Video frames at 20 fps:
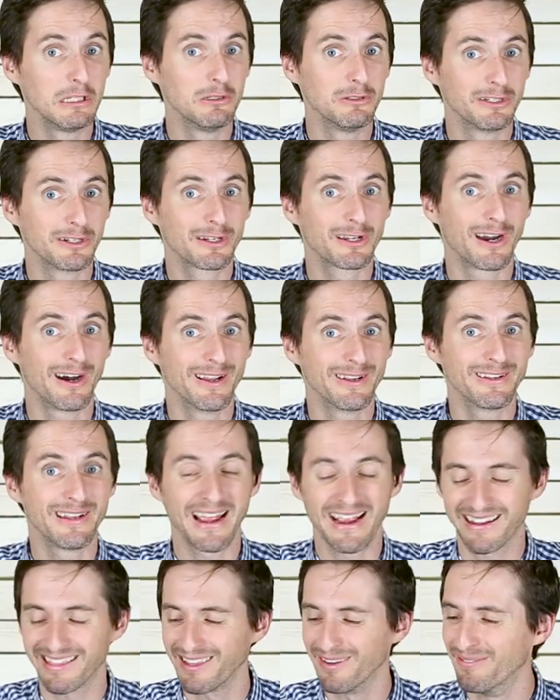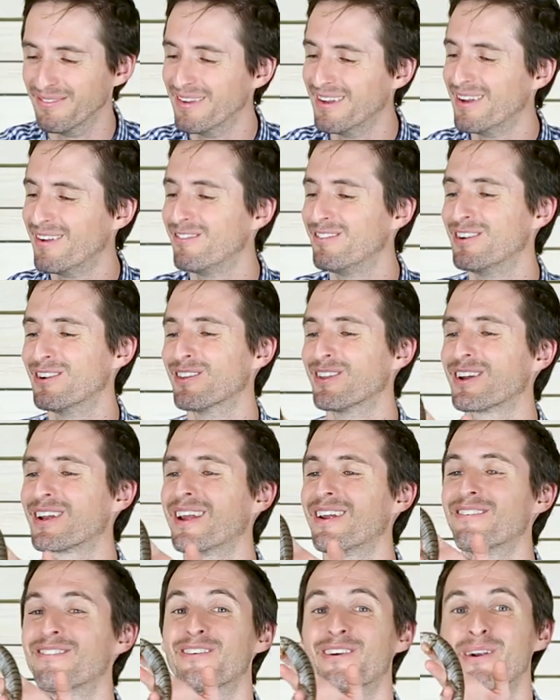You should contact them if you're
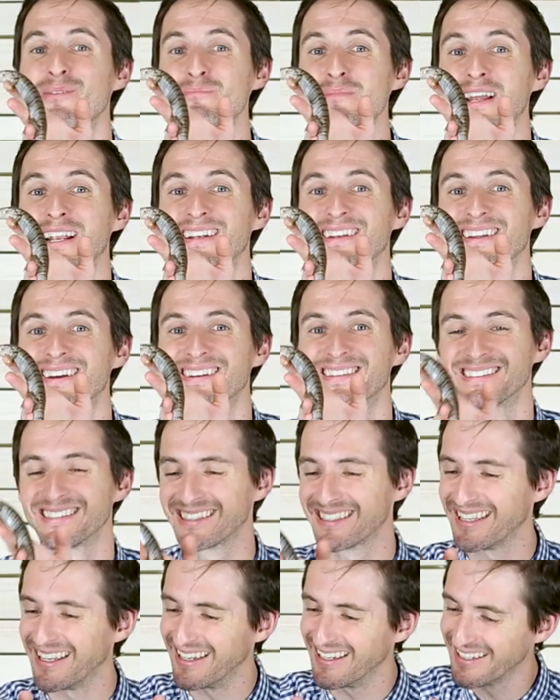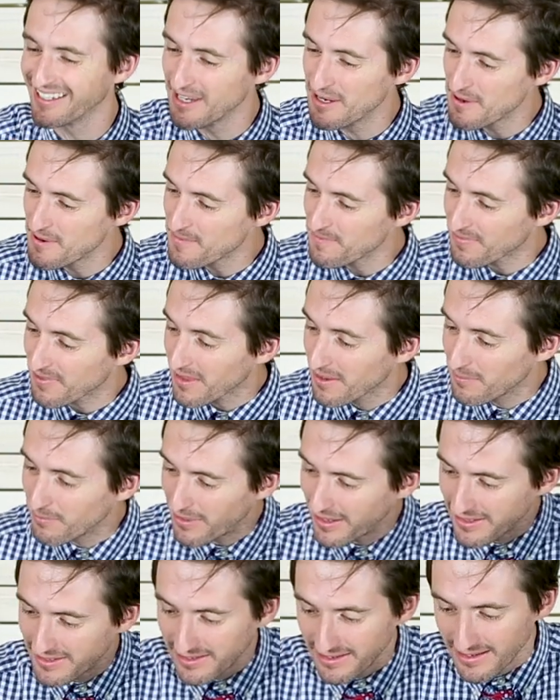looking for a pink-tongued skink.
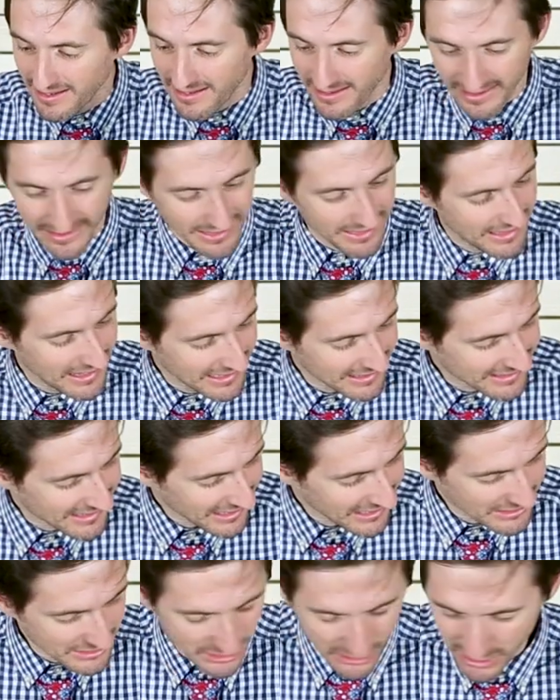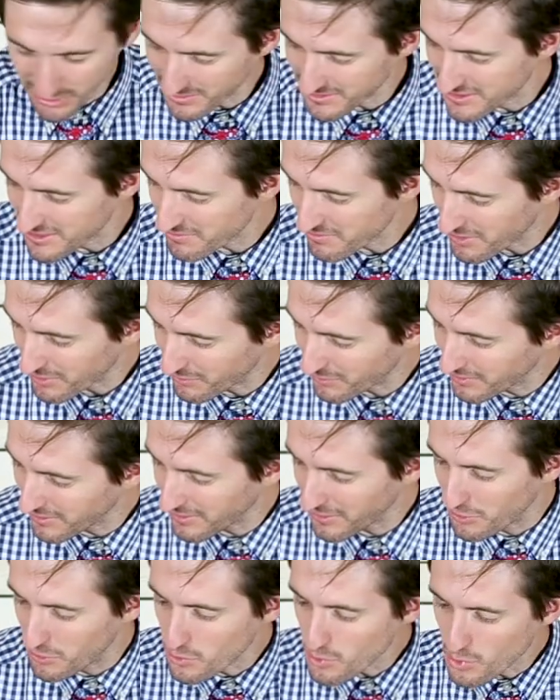But these guys show us something
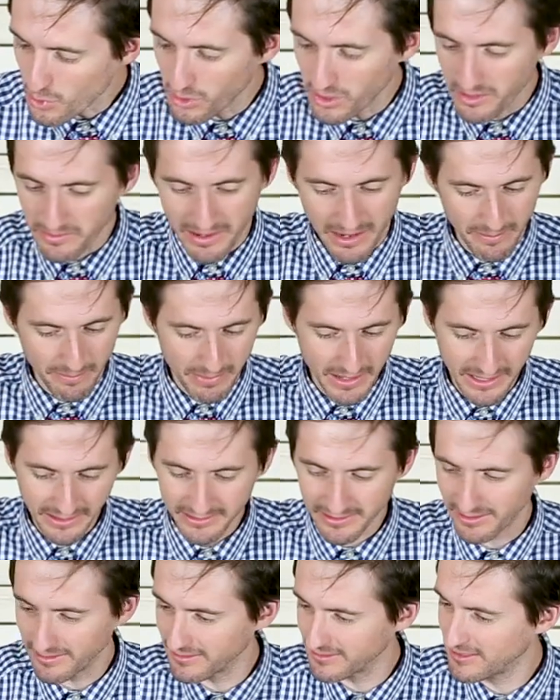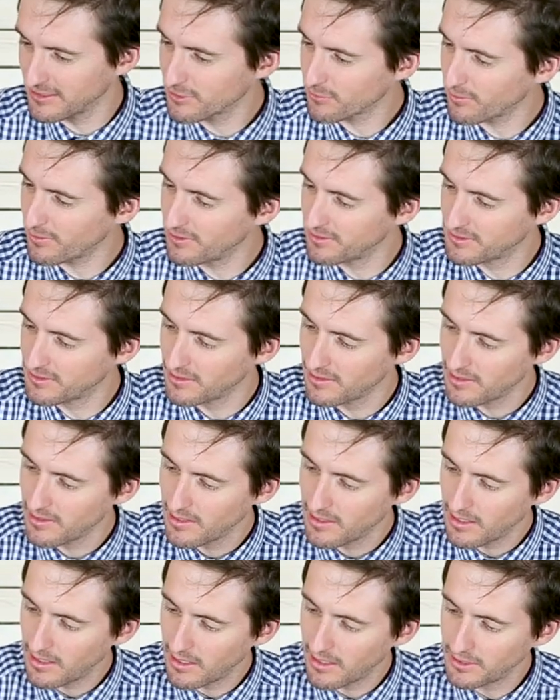really cool about pink tongues. This one's
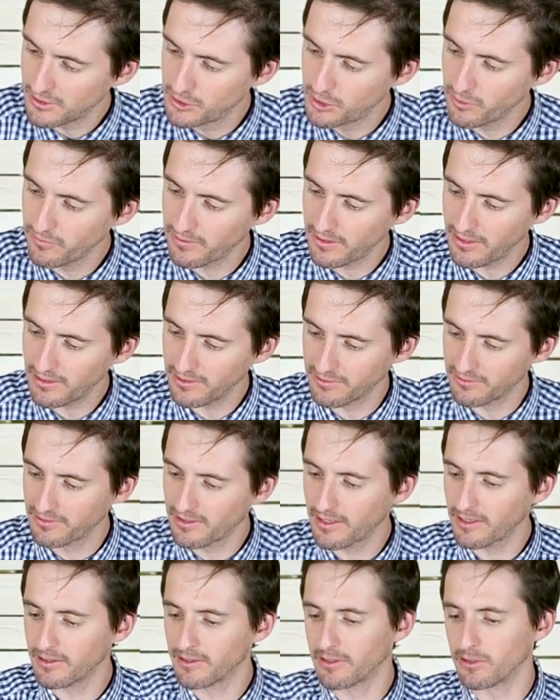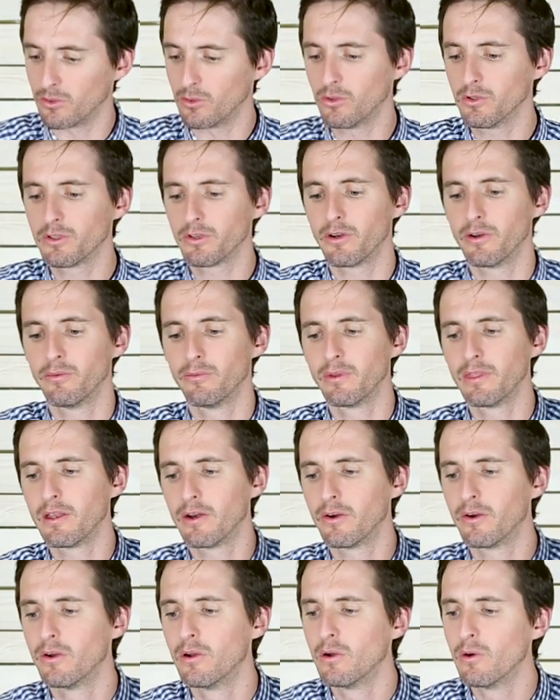a juvenile that's getting a little older, and
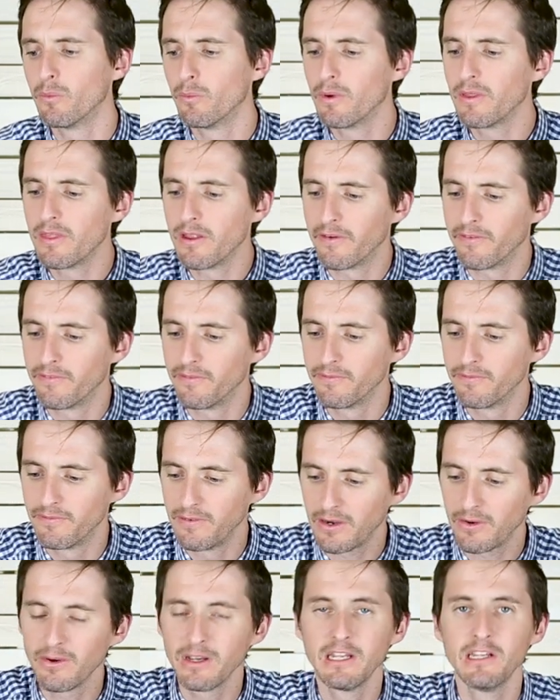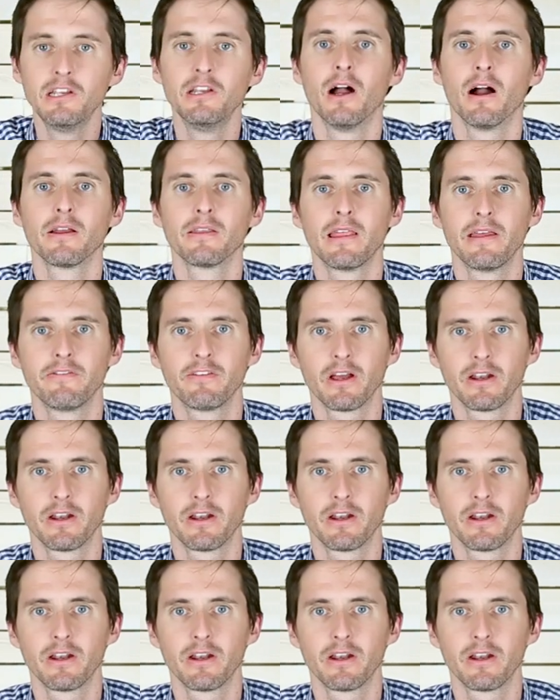when they're very young, they've